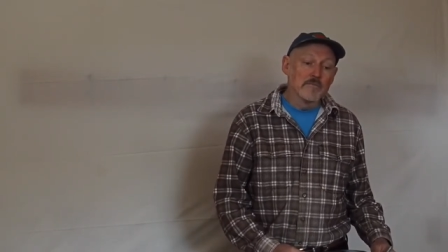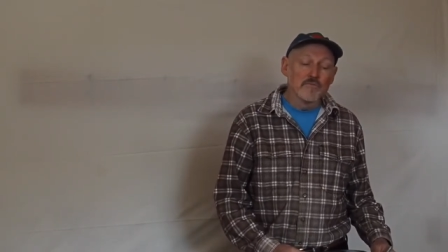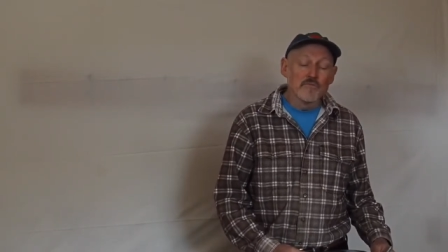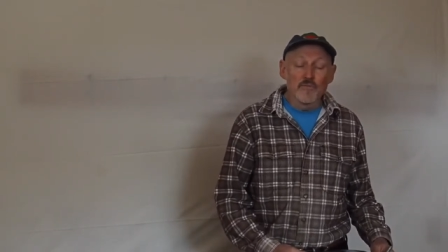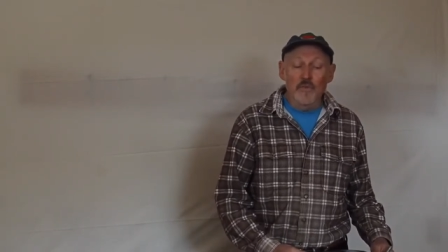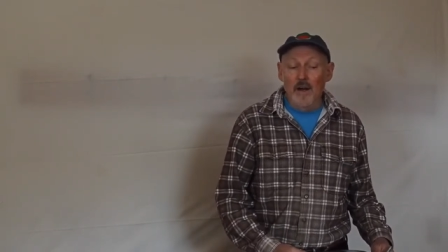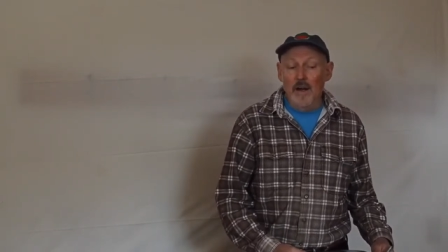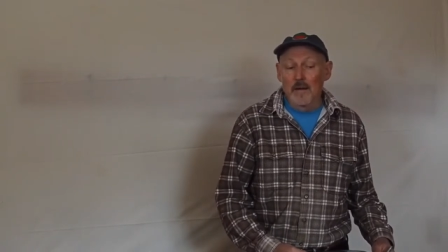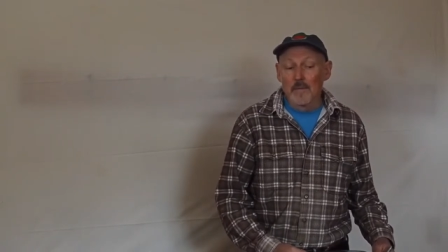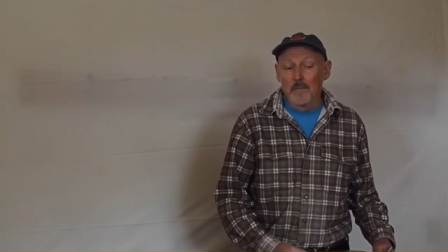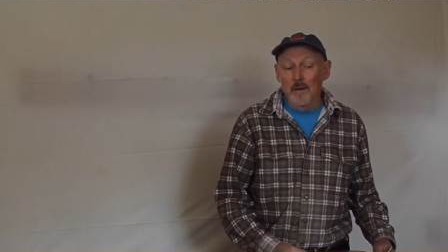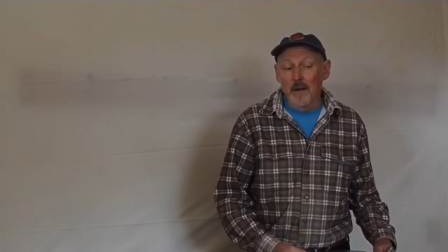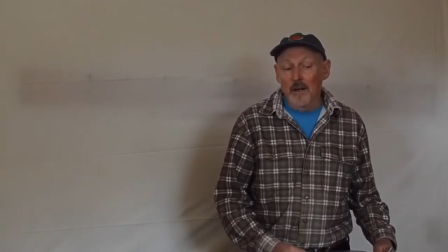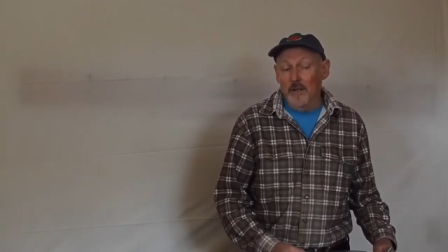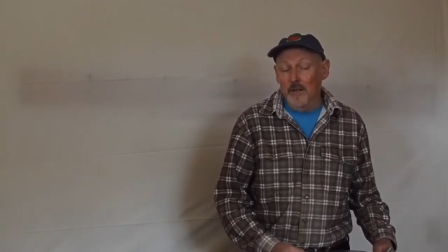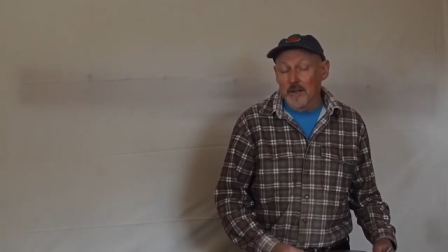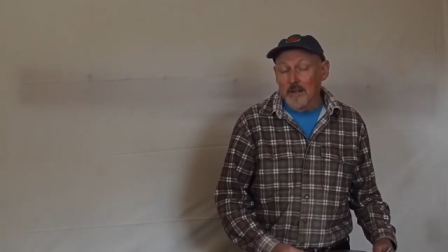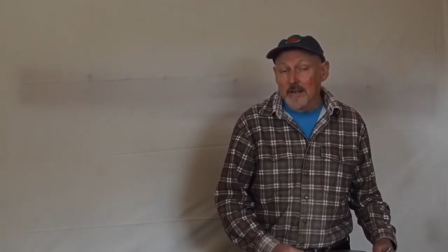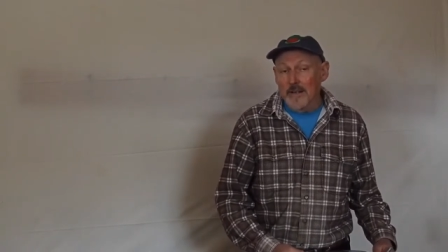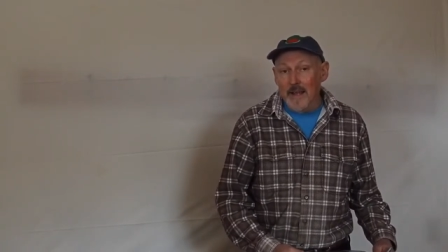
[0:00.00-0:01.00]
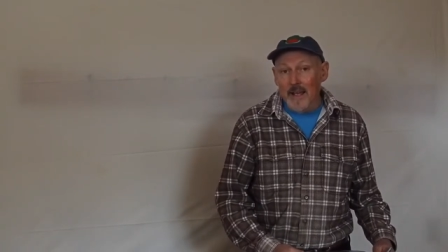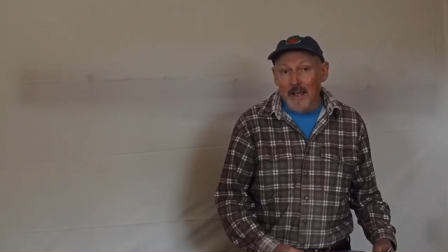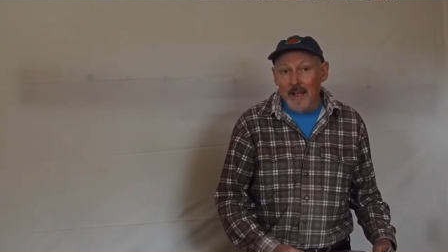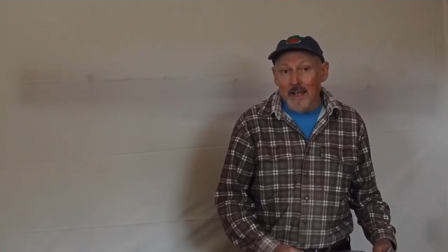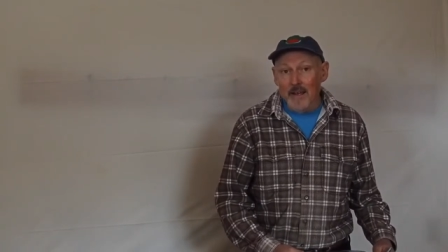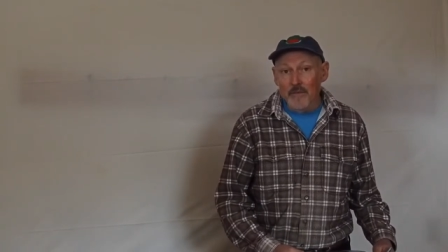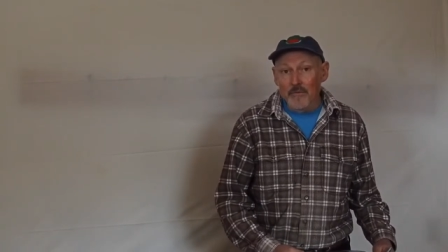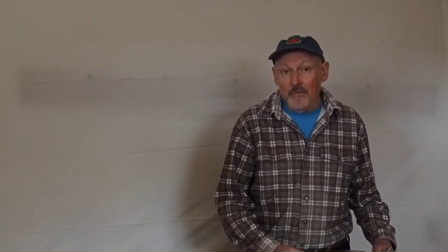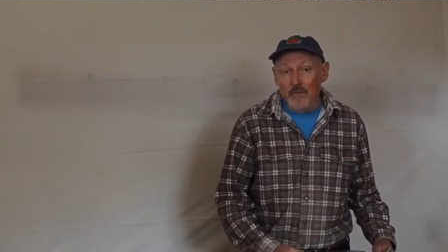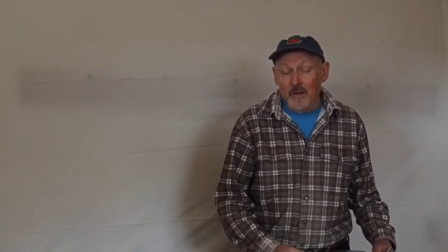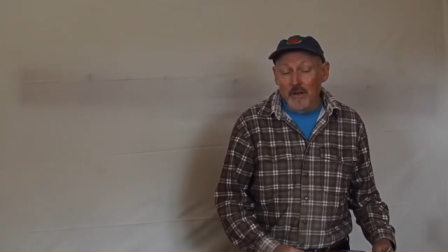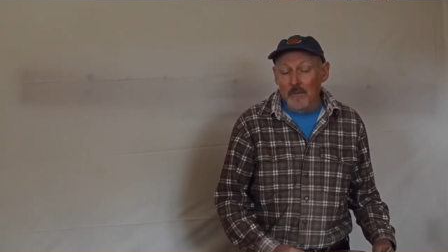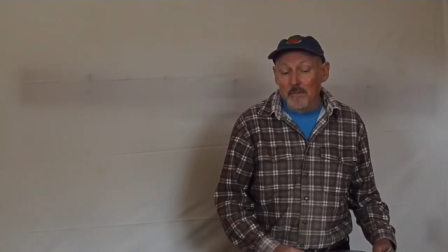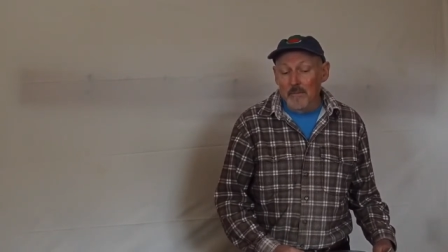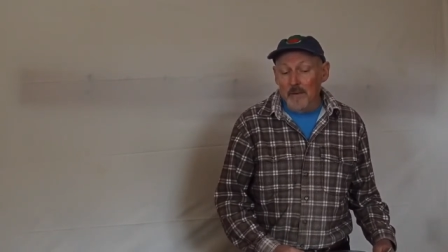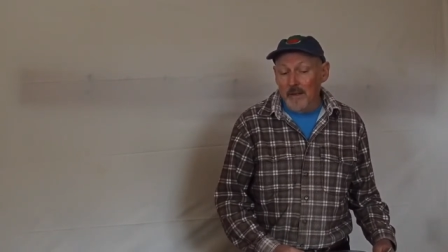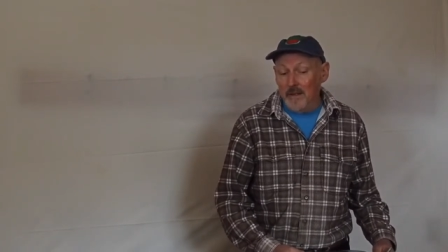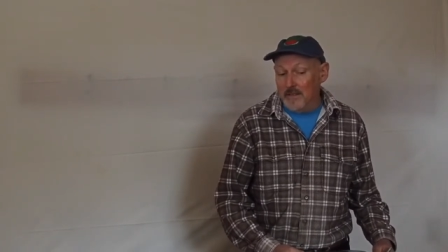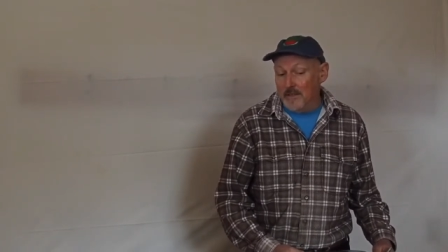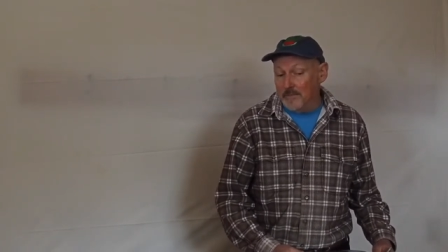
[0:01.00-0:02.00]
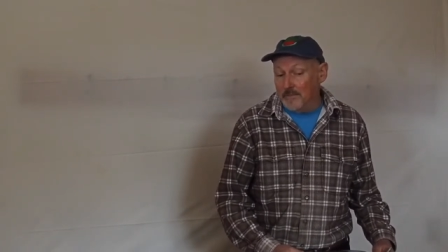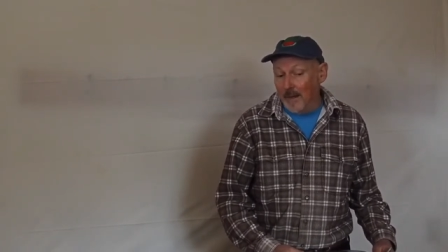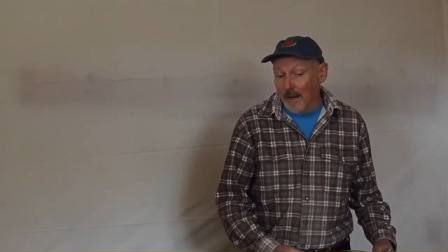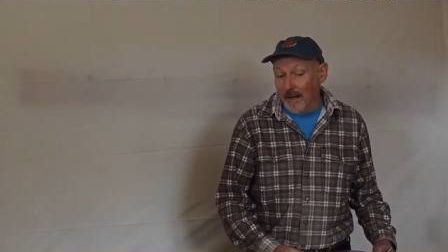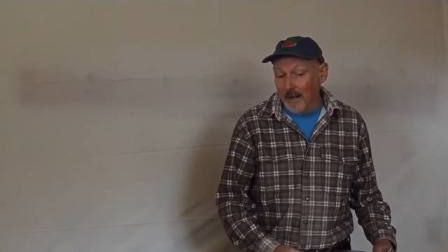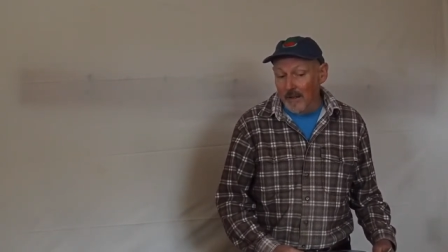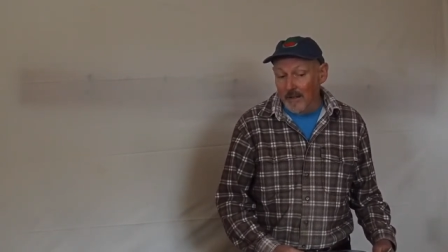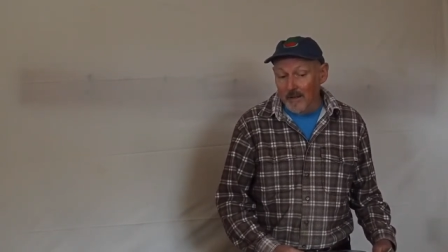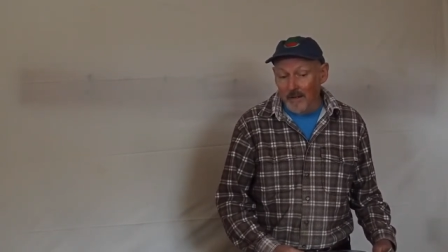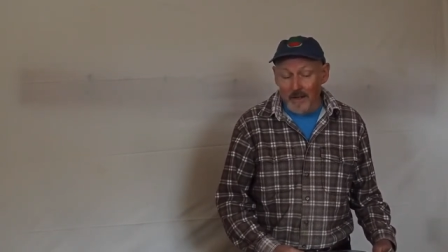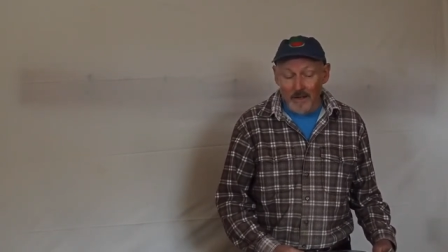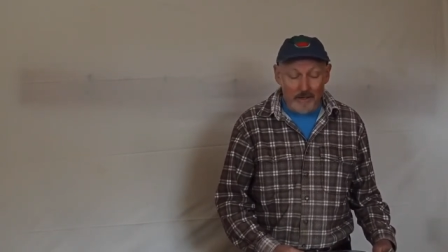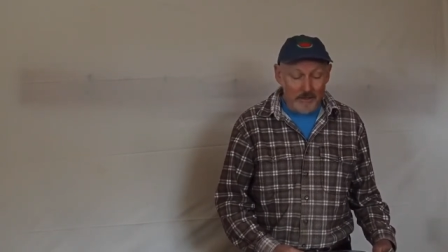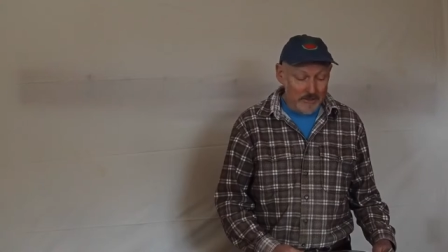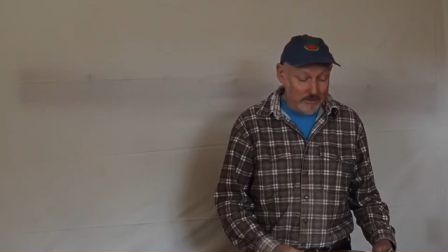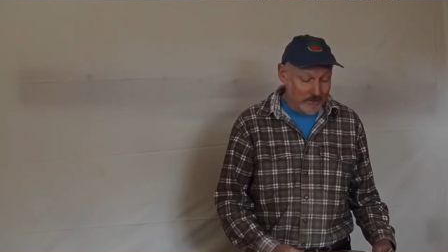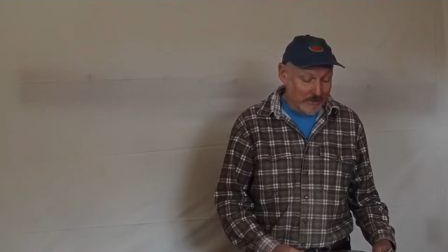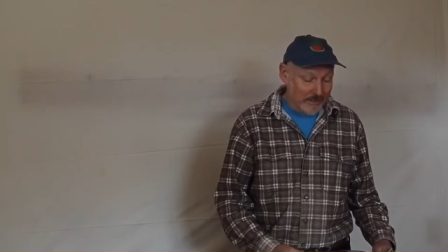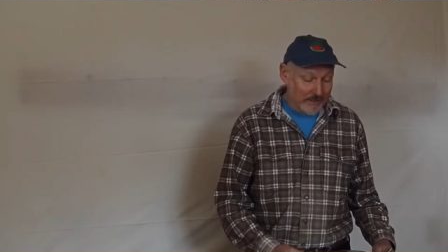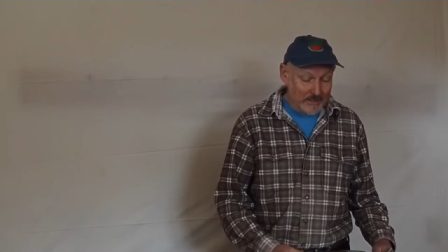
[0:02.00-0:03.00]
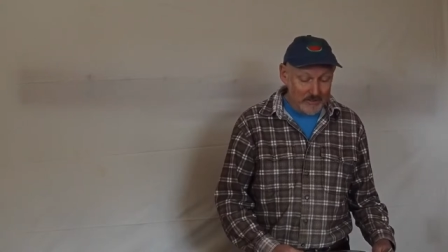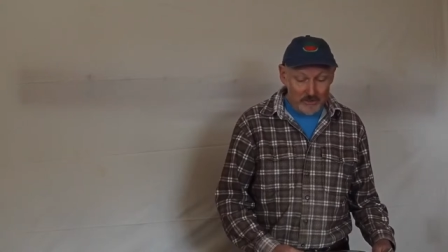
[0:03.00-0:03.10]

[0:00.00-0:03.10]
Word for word: from a good day from a spile on a tree.